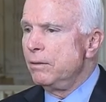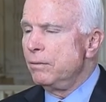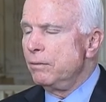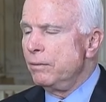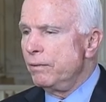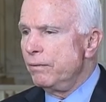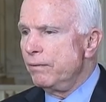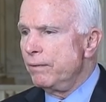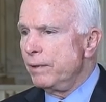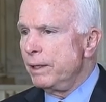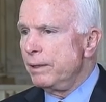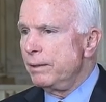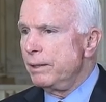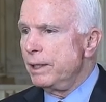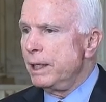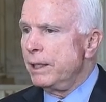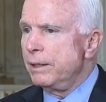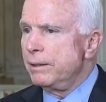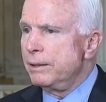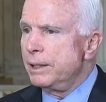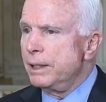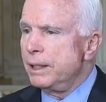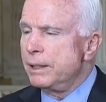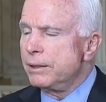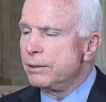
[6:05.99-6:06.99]
We found
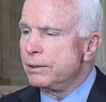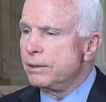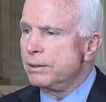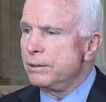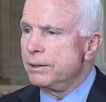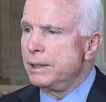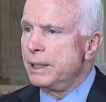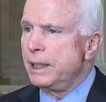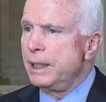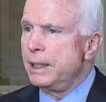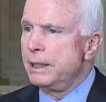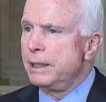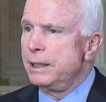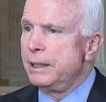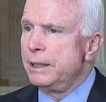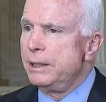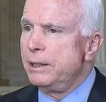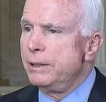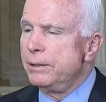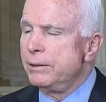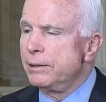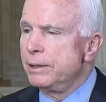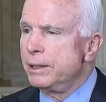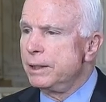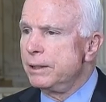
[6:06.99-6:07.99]
out yesterday in a
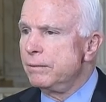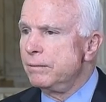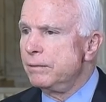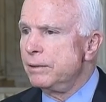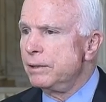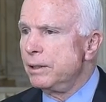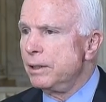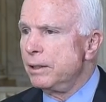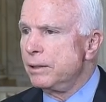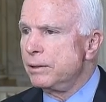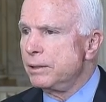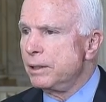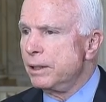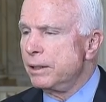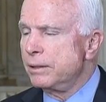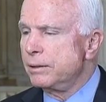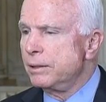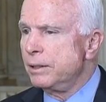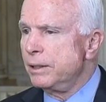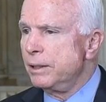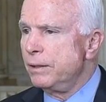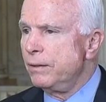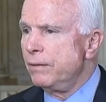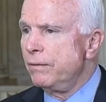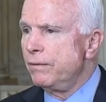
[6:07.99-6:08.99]
hearing with our
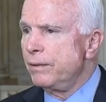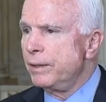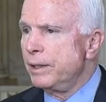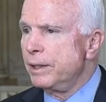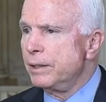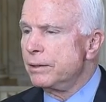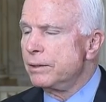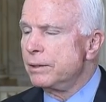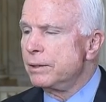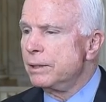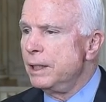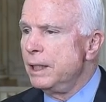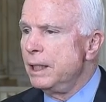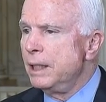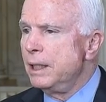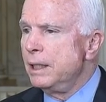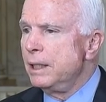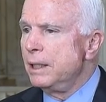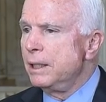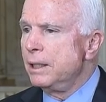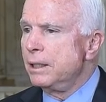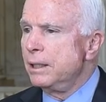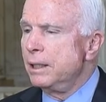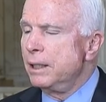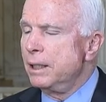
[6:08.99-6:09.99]
Secretary of Defense
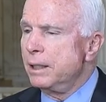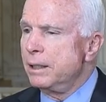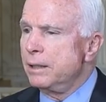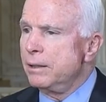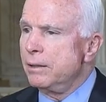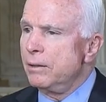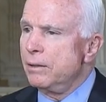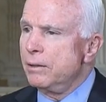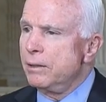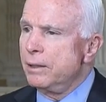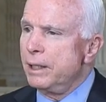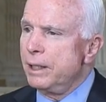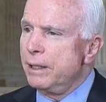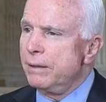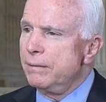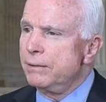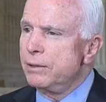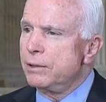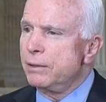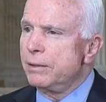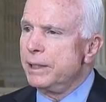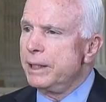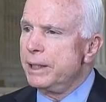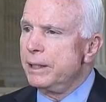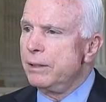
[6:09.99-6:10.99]
that they have
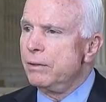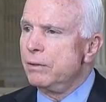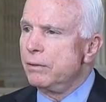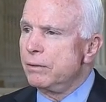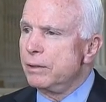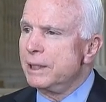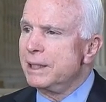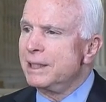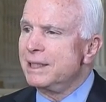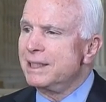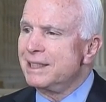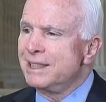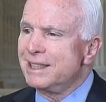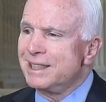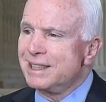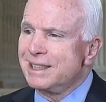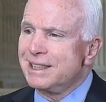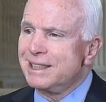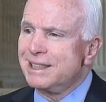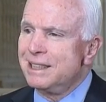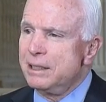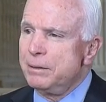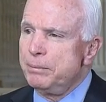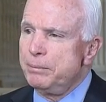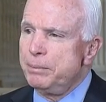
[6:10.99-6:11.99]
trained only
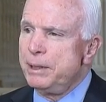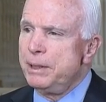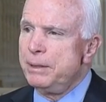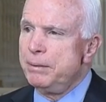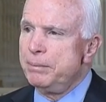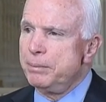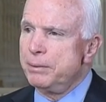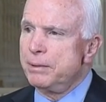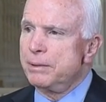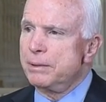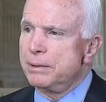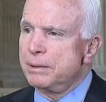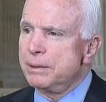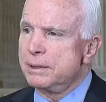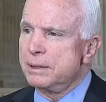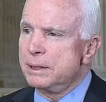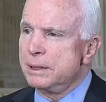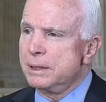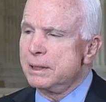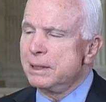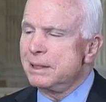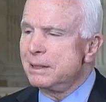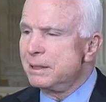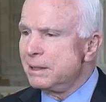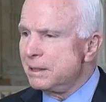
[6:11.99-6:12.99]
60 people,
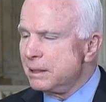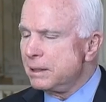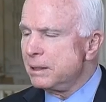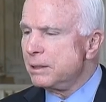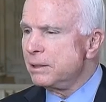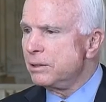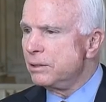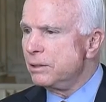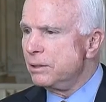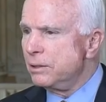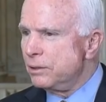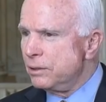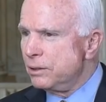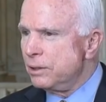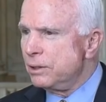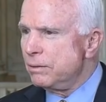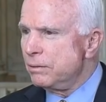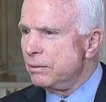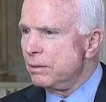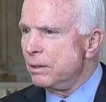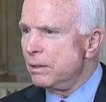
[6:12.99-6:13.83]
60,